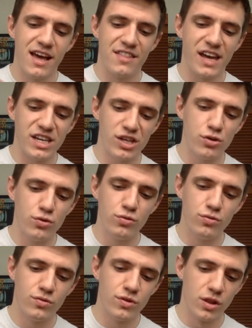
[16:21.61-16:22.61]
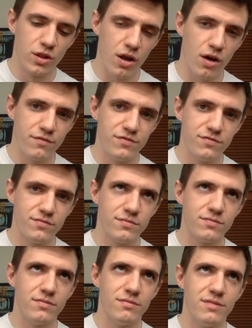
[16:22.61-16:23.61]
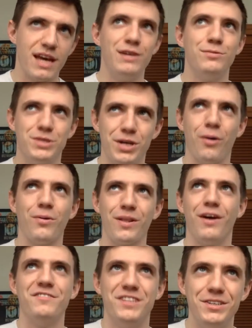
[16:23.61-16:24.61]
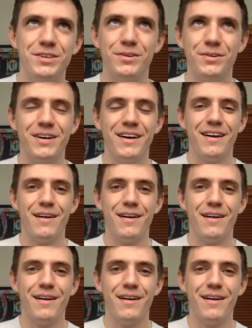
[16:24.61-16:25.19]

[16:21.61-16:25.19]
that you don't love to do,